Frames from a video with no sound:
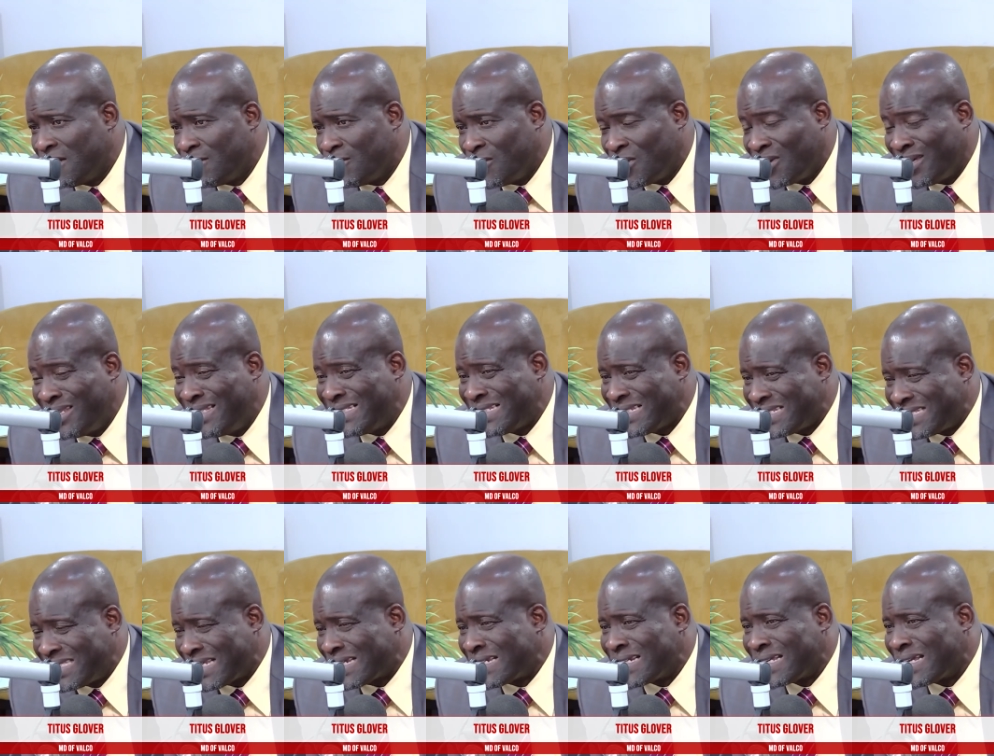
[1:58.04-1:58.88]
because it's a
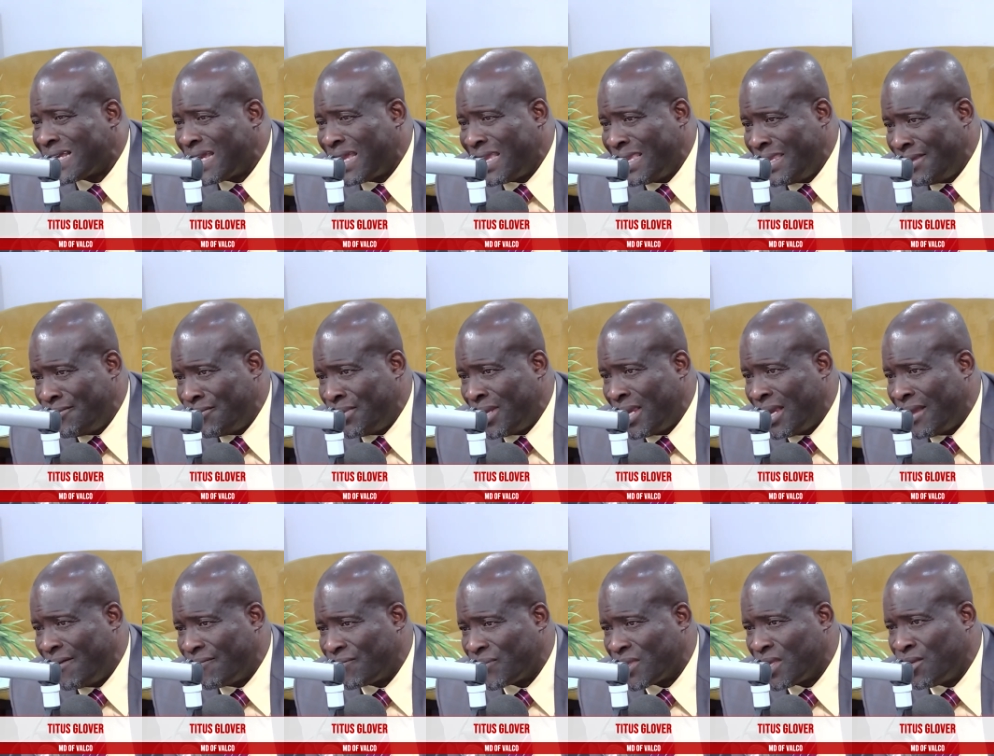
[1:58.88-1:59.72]
technical
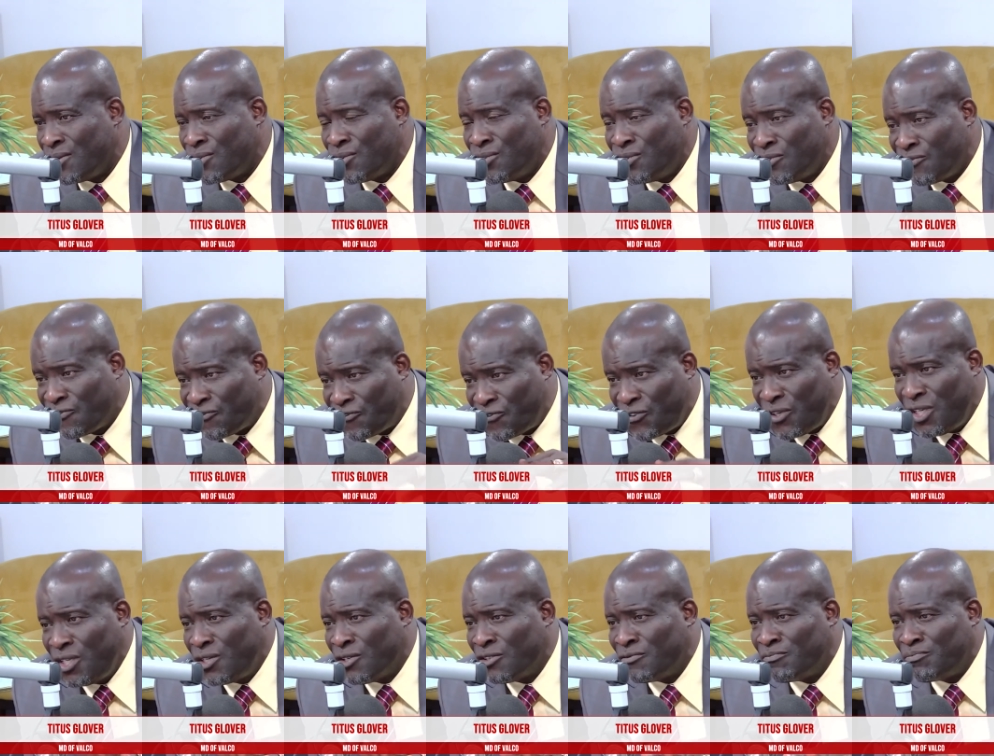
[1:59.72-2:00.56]
area and you're going to
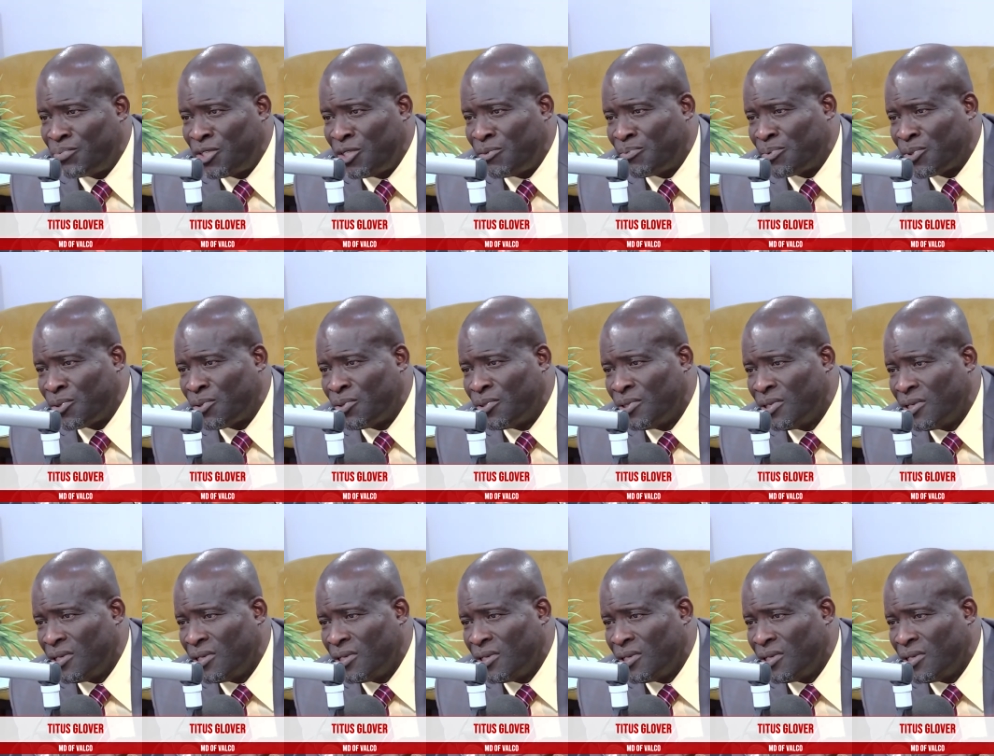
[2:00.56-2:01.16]
feed on people.